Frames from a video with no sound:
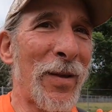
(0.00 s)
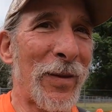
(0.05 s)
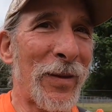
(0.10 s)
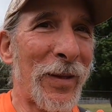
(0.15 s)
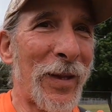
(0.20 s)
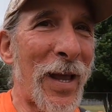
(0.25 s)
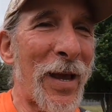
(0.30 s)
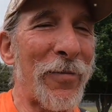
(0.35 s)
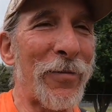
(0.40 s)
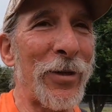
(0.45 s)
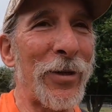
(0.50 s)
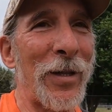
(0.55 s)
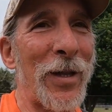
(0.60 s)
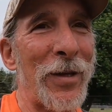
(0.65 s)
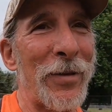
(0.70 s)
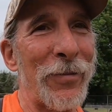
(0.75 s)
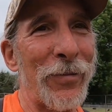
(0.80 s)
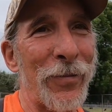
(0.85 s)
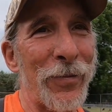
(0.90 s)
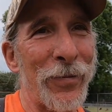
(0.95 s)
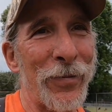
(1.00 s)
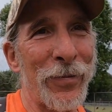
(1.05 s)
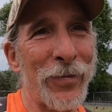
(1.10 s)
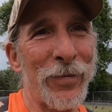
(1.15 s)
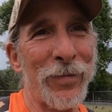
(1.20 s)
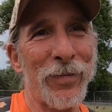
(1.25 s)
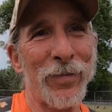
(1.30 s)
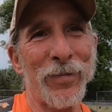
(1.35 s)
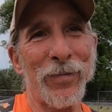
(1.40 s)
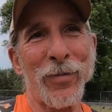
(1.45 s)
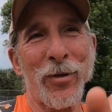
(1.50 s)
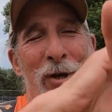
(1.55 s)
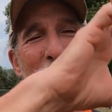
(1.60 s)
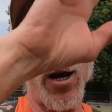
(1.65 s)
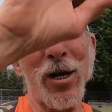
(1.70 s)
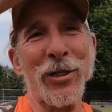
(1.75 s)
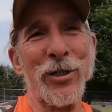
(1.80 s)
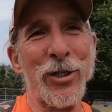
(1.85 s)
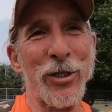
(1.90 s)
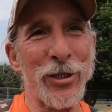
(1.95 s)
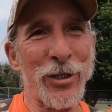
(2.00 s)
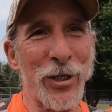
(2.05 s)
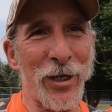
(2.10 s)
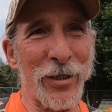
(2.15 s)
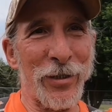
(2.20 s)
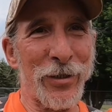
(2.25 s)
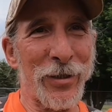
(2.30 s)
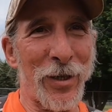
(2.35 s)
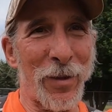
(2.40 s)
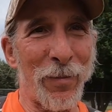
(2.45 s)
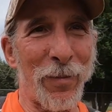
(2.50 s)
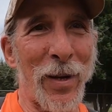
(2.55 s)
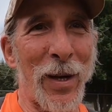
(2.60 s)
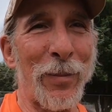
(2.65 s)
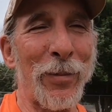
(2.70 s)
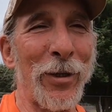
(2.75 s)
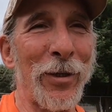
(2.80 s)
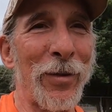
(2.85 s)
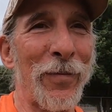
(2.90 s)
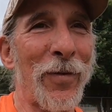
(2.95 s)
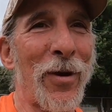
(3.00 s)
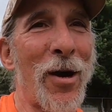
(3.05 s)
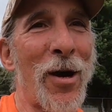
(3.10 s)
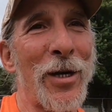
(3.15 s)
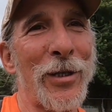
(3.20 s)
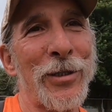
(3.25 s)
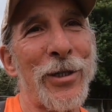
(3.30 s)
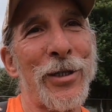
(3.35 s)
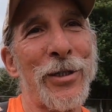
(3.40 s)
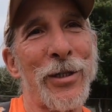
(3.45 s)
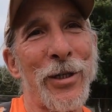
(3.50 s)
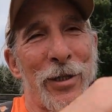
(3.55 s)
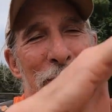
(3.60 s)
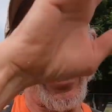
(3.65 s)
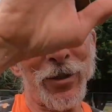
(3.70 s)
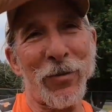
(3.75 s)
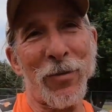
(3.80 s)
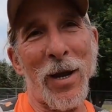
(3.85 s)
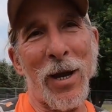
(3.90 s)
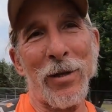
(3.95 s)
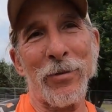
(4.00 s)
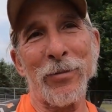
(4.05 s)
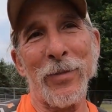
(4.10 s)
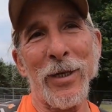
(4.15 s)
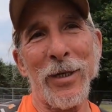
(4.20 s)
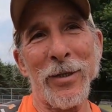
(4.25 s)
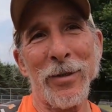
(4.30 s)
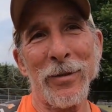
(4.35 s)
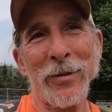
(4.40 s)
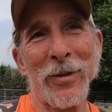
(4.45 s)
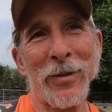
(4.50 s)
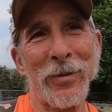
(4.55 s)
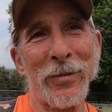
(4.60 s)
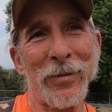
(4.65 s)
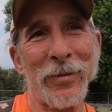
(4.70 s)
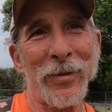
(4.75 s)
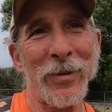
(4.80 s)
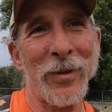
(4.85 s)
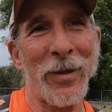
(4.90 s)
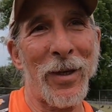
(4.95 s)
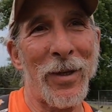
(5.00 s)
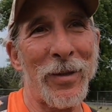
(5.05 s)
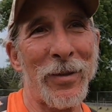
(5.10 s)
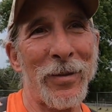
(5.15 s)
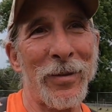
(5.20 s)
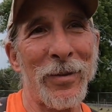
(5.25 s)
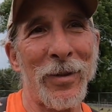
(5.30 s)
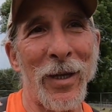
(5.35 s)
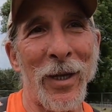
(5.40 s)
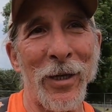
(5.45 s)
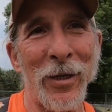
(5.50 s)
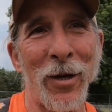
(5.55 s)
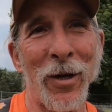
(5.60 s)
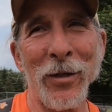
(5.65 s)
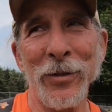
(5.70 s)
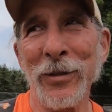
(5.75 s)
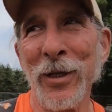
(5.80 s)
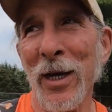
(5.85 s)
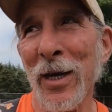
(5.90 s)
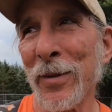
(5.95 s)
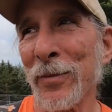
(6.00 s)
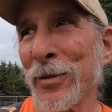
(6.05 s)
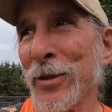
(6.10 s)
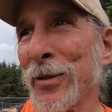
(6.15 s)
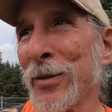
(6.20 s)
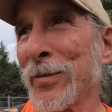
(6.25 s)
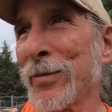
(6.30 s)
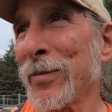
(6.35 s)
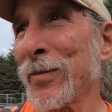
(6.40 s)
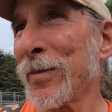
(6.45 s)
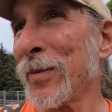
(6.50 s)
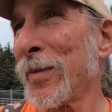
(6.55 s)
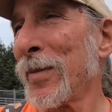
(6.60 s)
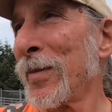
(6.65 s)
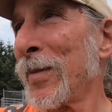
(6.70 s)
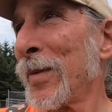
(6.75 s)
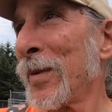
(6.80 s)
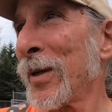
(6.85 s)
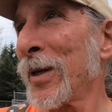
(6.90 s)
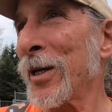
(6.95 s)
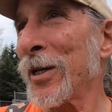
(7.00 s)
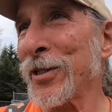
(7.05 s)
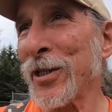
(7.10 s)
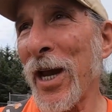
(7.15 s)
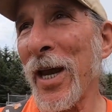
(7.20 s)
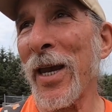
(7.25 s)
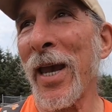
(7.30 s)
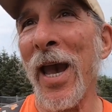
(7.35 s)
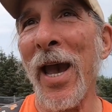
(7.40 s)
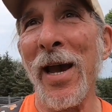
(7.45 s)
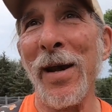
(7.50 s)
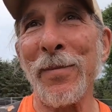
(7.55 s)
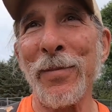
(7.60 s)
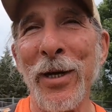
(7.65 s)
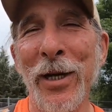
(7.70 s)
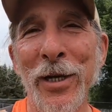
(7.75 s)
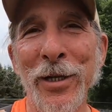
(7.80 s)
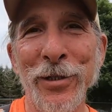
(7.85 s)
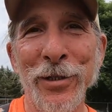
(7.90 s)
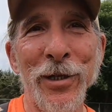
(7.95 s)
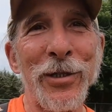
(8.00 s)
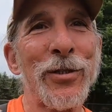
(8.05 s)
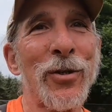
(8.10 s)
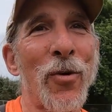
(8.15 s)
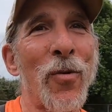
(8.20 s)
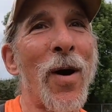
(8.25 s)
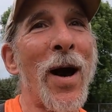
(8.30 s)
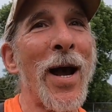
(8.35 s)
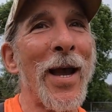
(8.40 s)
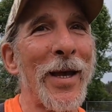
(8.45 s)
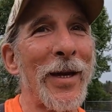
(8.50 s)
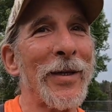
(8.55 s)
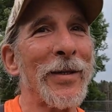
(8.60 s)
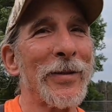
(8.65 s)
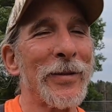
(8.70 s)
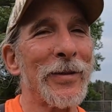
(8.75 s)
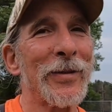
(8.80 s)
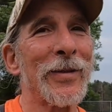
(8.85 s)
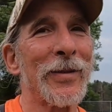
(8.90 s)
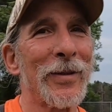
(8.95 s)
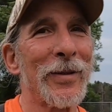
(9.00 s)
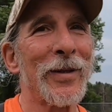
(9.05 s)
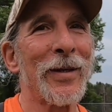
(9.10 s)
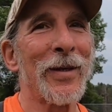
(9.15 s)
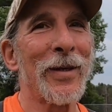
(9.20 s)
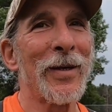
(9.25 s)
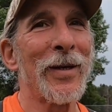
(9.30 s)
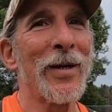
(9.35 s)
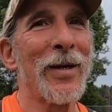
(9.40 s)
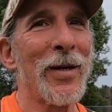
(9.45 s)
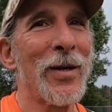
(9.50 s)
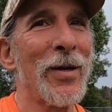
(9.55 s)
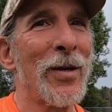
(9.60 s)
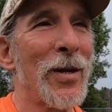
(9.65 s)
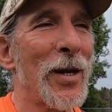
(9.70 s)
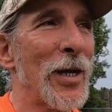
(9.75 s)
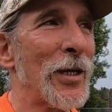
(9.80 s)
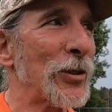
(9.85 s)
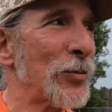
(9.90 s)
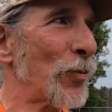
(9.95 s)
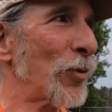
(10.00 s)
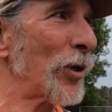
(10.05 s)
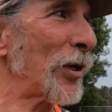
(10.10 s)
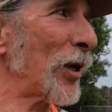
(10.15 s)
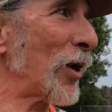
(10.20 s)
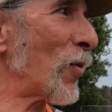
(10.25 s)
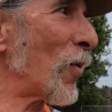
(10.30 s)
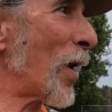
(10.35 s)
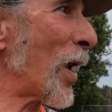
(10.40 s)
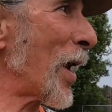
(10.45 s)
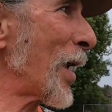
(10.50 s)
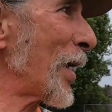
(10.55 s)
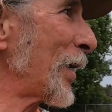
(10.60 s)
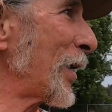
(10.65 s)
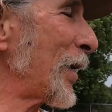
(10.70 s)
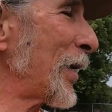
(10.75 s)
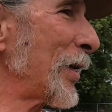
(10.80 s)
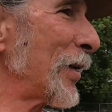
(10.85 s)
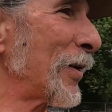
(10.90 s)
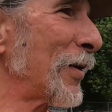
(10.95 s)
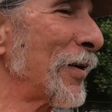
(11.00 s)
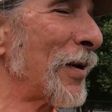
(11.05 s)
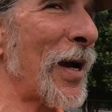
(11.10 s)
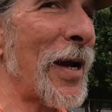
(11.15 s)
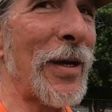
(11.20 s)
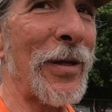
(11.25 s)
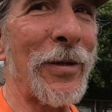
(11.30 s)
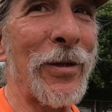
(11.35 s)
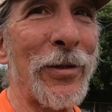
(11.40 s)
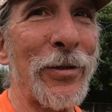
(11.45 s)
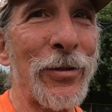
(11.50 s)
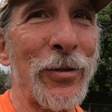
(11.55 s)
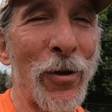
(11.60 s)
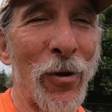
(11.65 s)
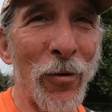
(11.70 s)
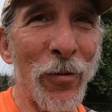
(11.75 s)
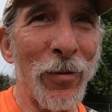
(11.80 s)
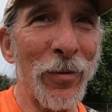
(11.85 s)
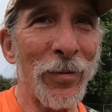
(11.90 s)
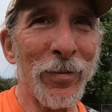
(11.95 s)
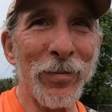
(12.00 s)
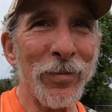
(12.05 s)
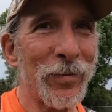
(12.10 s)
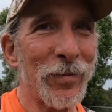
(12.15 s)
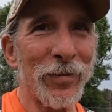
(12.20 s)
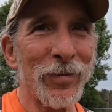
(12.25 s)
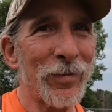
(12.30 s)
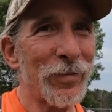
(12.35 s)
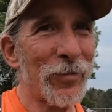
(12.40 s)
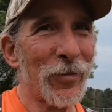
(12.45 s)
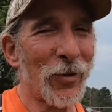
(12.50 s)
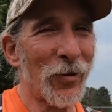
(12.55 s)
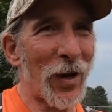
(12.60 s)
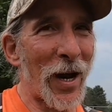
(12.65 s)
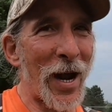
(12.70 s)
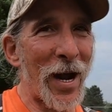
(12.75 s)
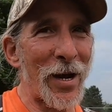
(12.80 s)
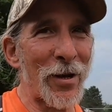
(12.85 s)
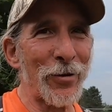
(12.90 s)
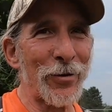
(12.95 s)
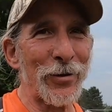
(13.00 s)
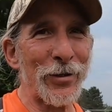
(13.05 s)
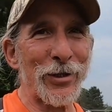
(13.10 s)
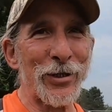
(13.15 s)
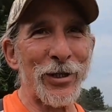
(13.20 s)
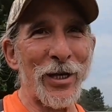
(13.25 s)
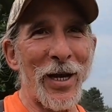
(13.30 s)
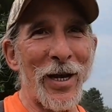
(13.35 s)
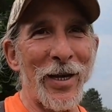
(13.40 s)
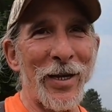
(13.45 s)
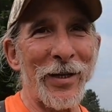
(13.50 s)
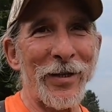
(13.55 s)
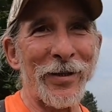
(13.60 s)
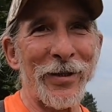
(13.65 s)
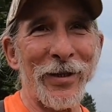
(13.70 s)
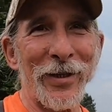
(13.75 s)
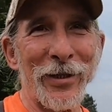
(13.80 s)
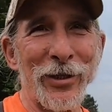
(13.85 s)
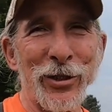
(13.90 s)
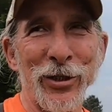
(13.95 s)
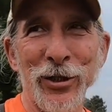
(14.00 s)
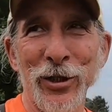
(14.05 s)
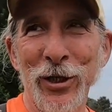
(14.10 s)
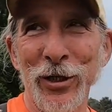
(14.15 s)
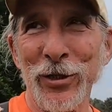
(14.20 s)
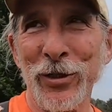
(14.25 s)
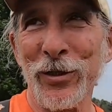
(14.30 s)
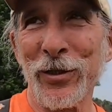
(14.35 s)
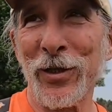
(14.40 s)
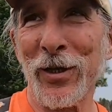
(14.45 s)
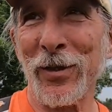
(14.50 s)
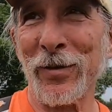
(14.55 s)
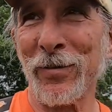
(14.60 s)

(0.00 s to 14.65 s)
level of consciousness, a bubble of consciousness around me at all times, because it's quiet. It's pretty quiet here, and there's no crowds, and it's just